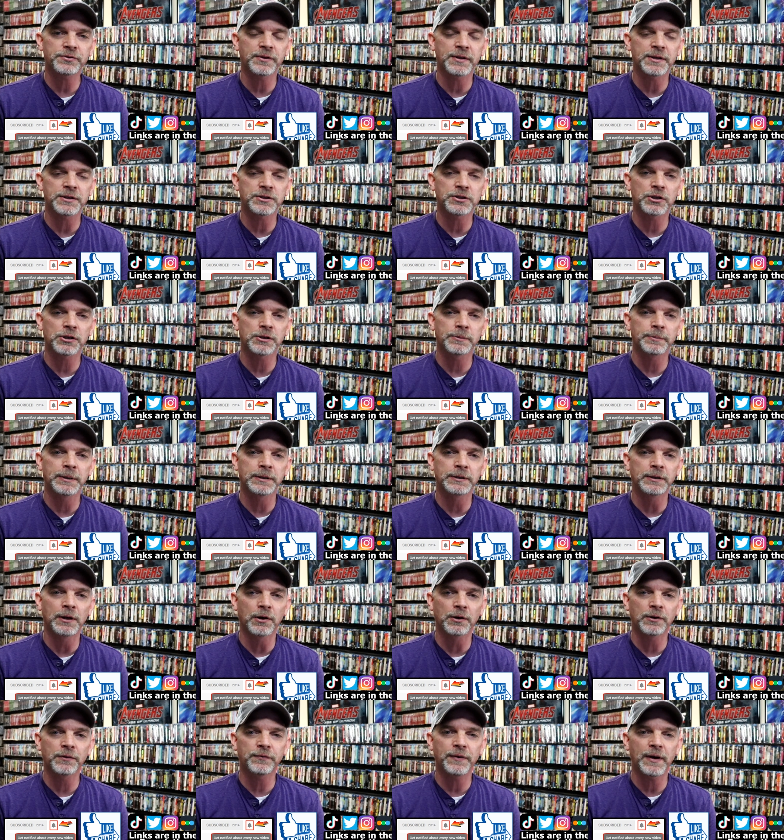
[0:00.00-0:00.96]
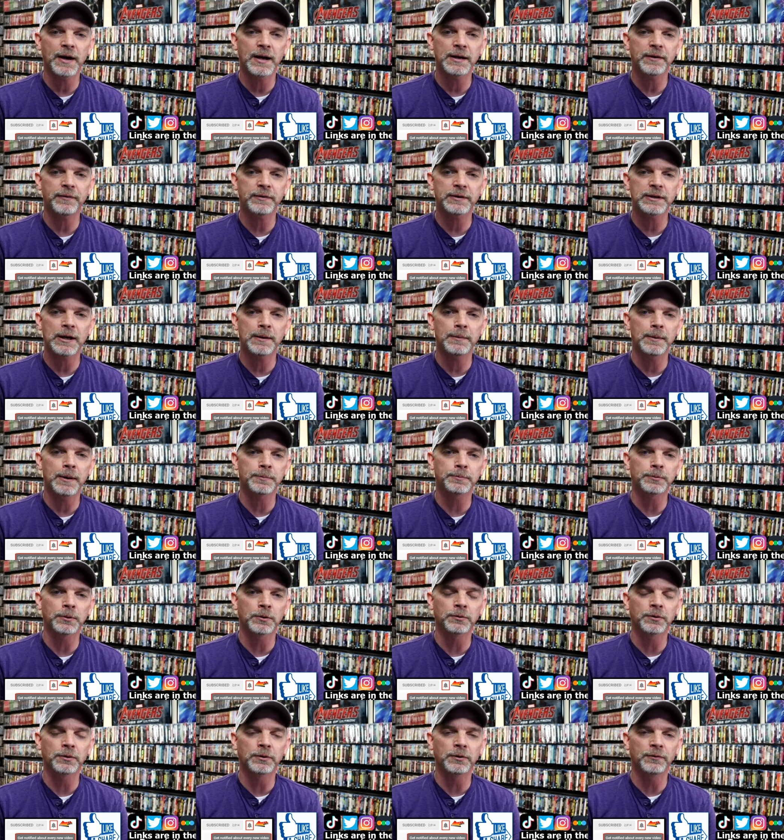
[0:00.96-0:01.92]
so that you can be notified every time I
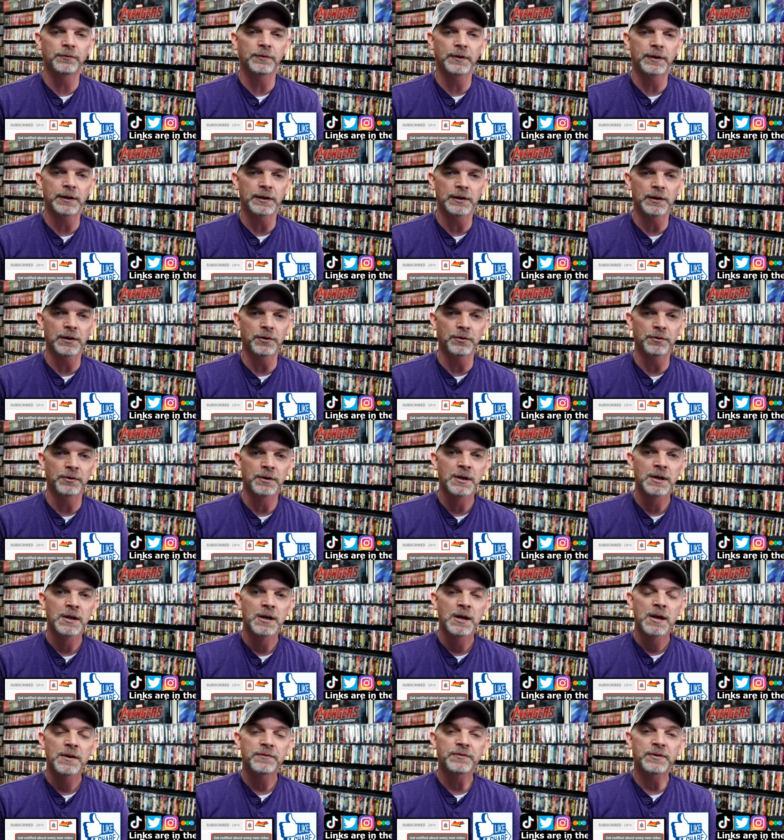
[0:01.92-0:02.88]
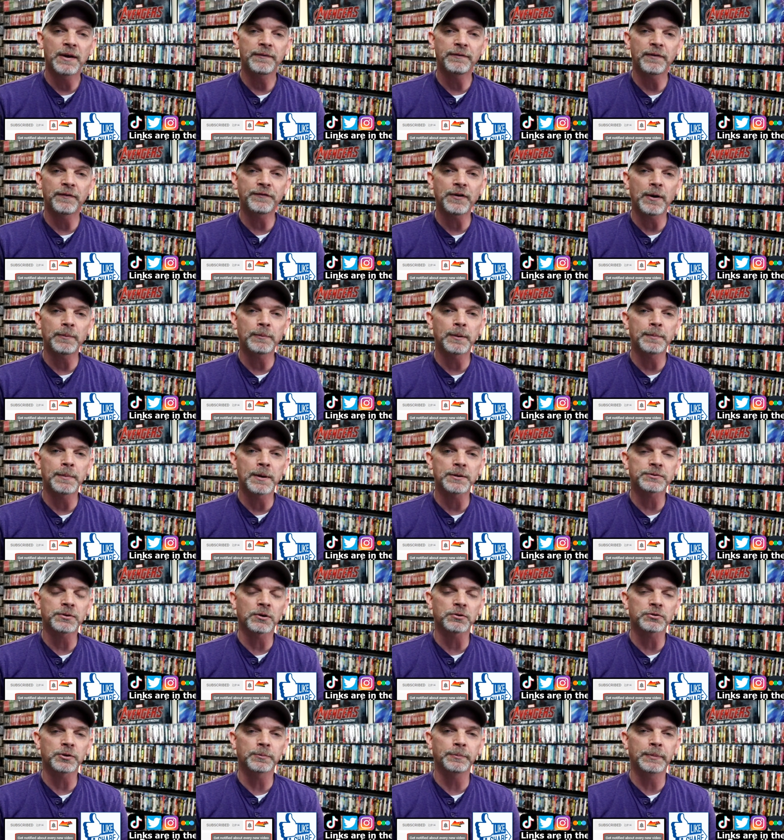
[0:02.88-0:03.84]
upload a new video. If you haven't found me on my
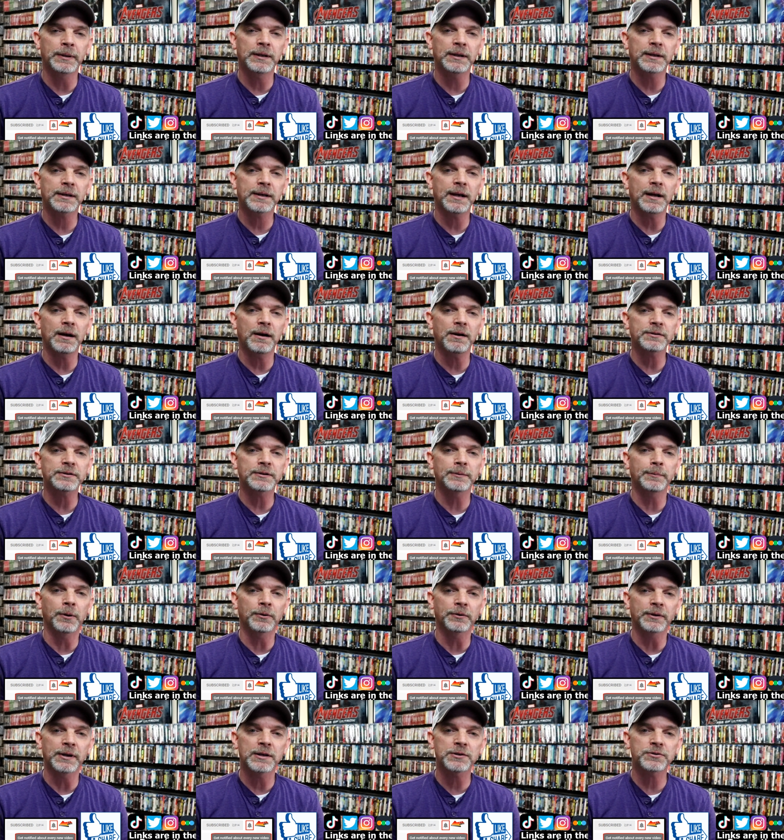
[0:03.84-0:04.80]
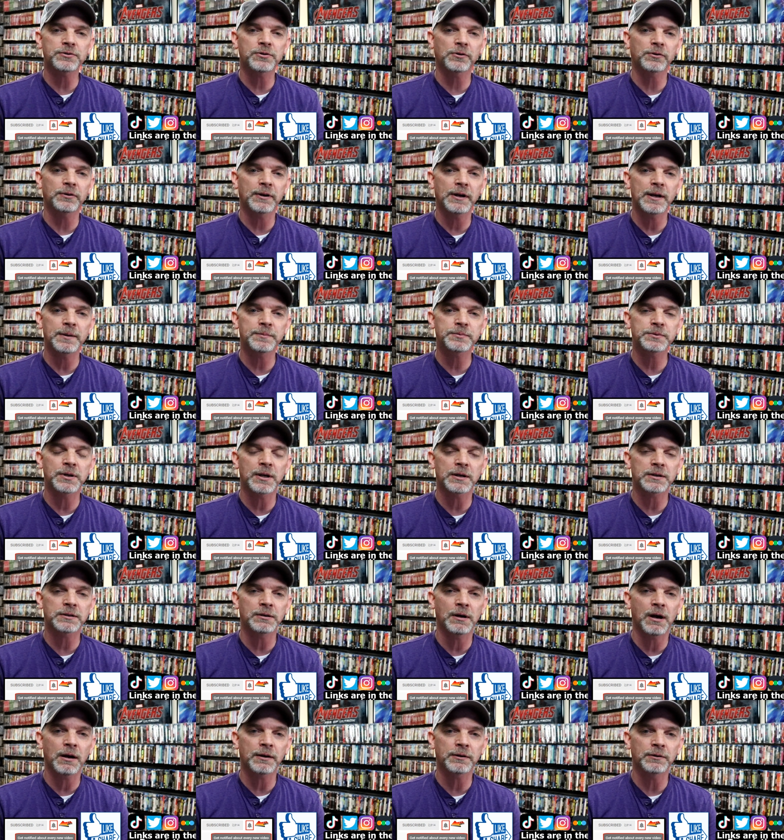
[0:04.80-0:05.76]
social media accounts, I'm on Instagram,
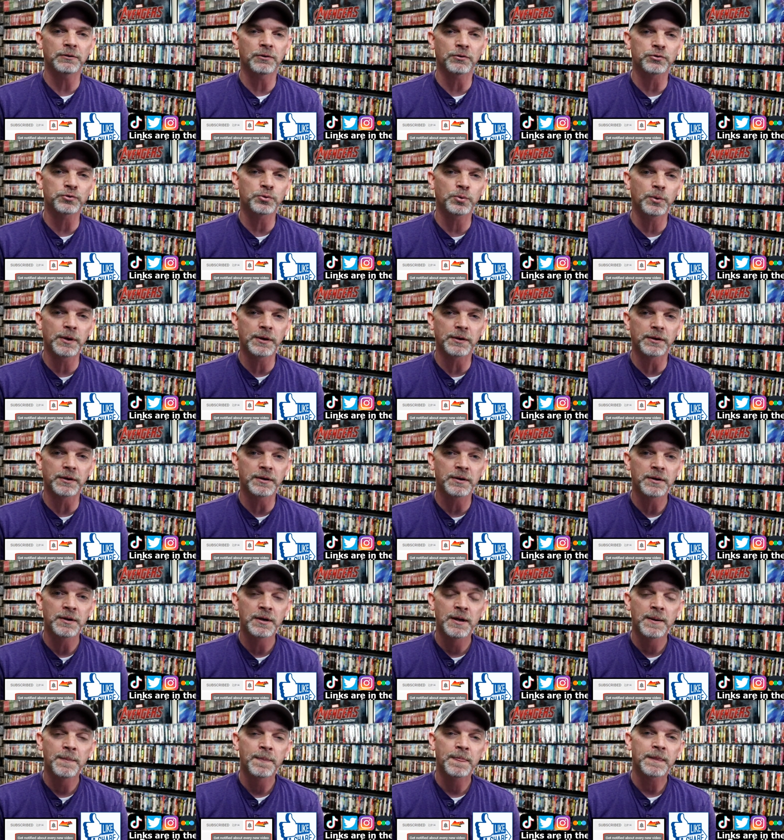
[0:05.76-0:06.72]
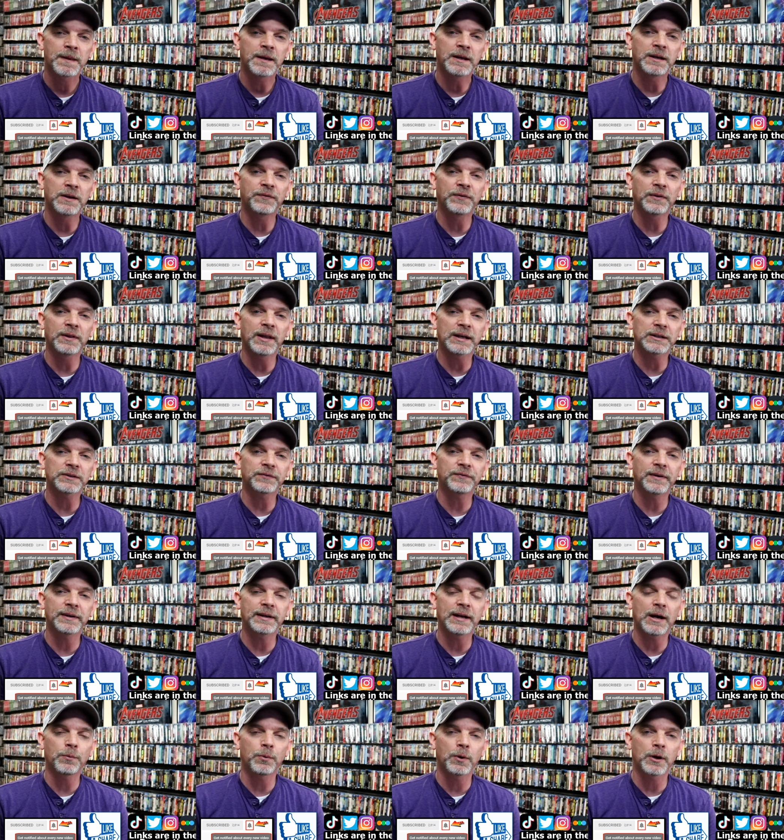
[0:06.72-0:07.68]
TikTok, and on Twitter. And if you'd like to
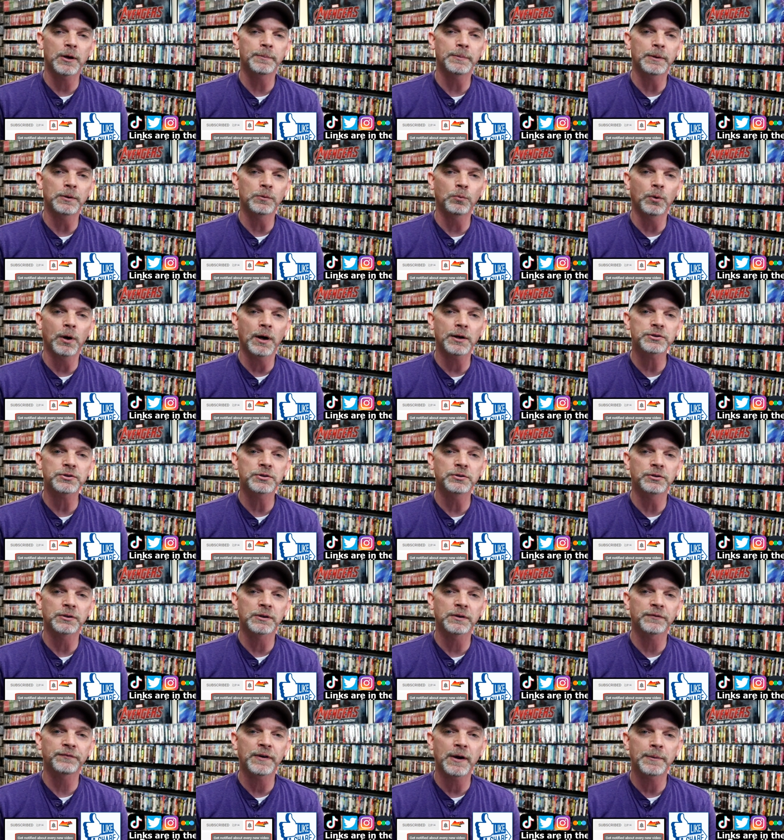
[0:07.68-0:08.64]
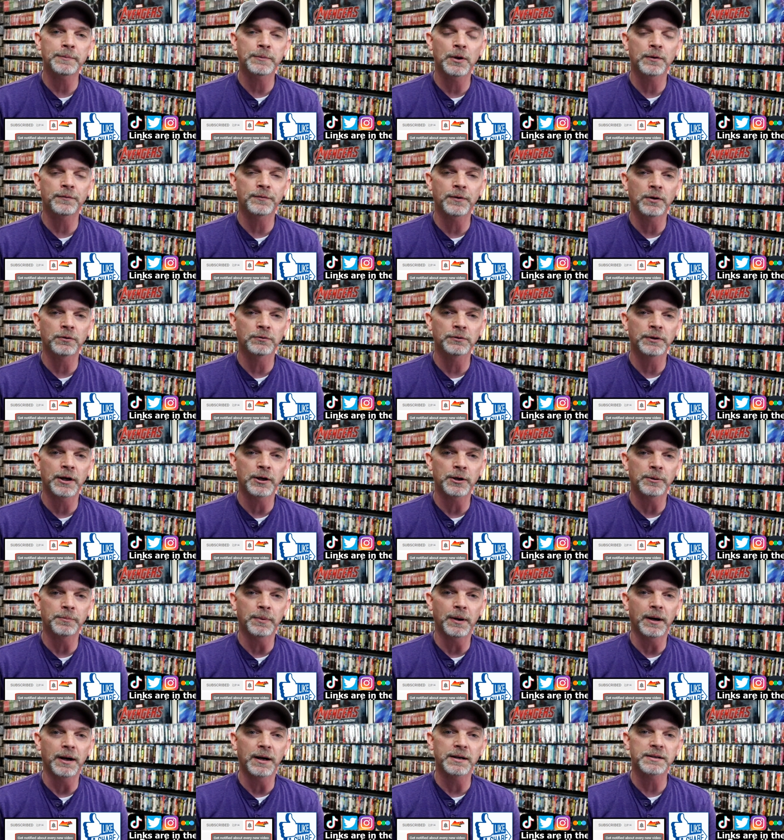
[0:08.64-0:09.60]
find out what I've been watching, you can find me over on
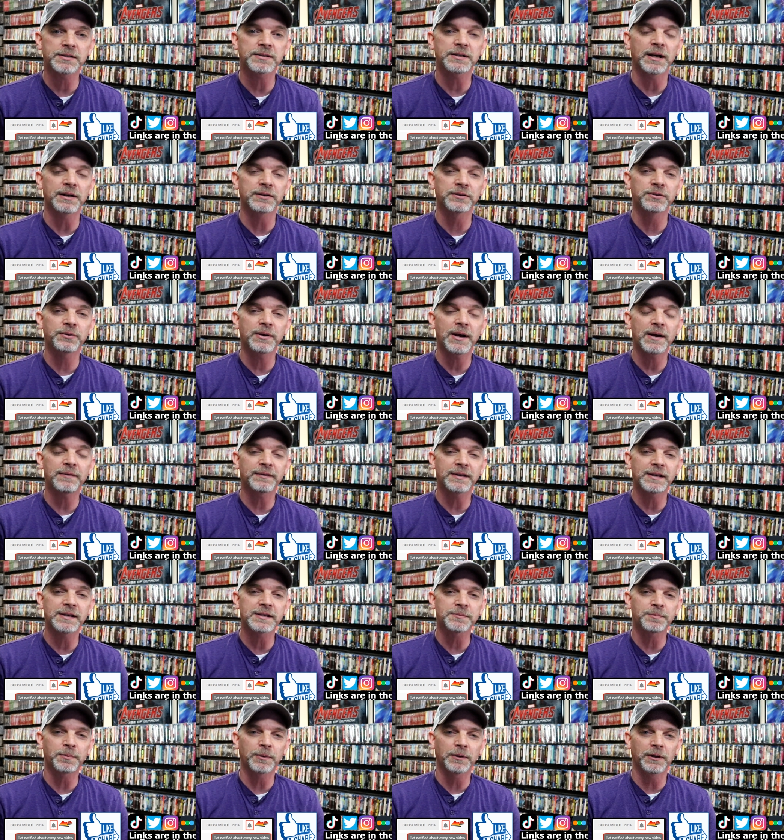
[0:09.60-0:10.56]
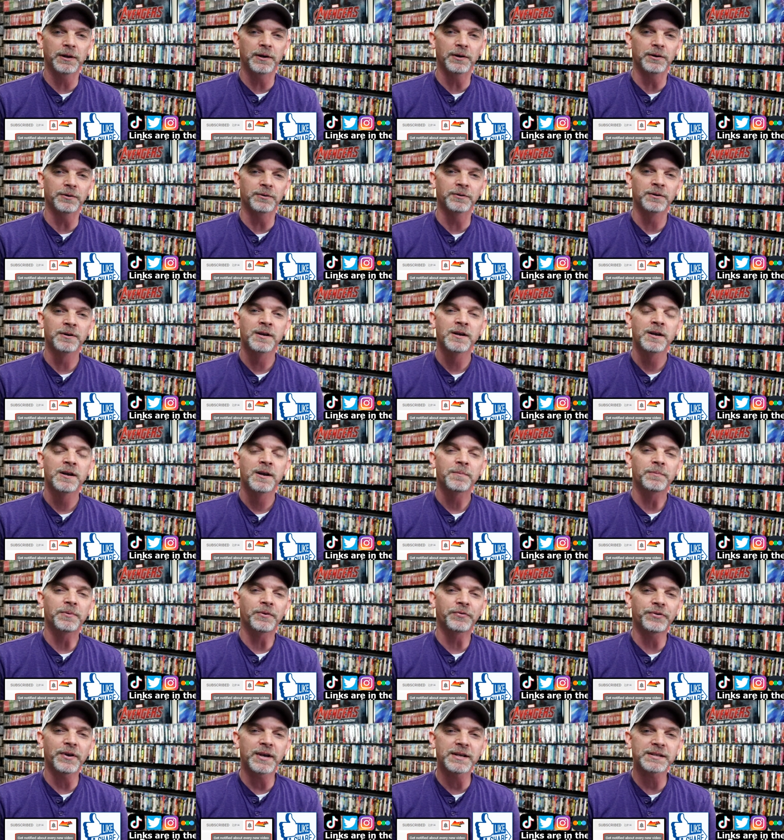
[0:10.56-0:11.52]
Letterboxd. I do have links below.
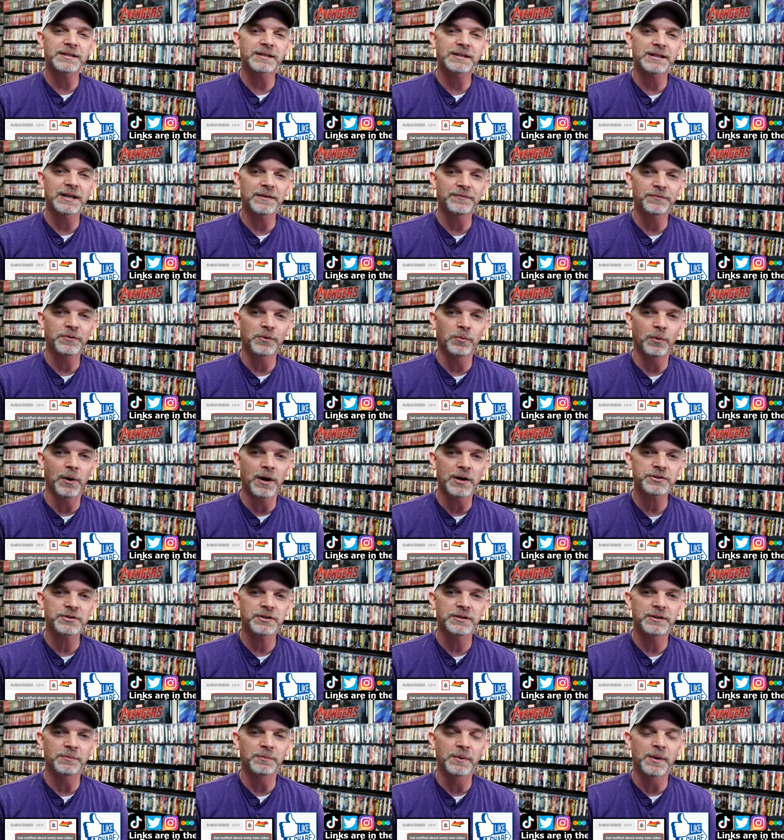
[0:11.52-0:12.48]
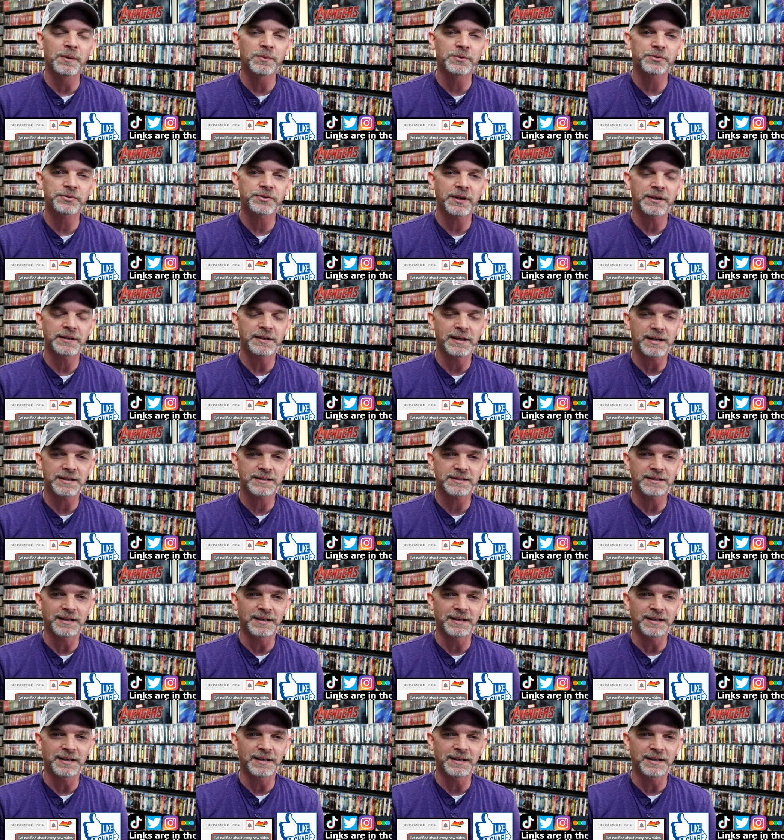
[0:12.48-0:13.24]
But thanks again for watching, and we will see you next